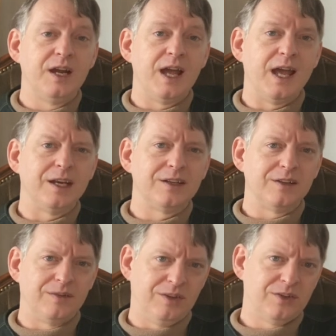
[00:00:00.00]
and
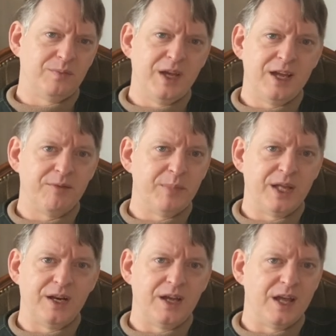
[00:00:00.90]
this may have
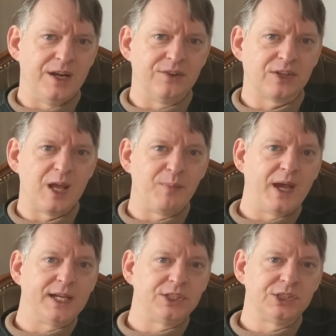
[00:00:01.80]
been an escape
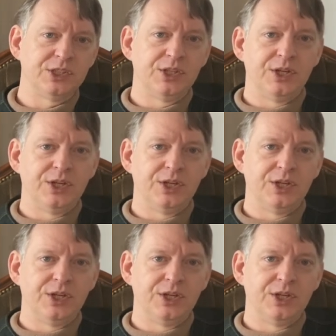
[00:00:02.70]
hatch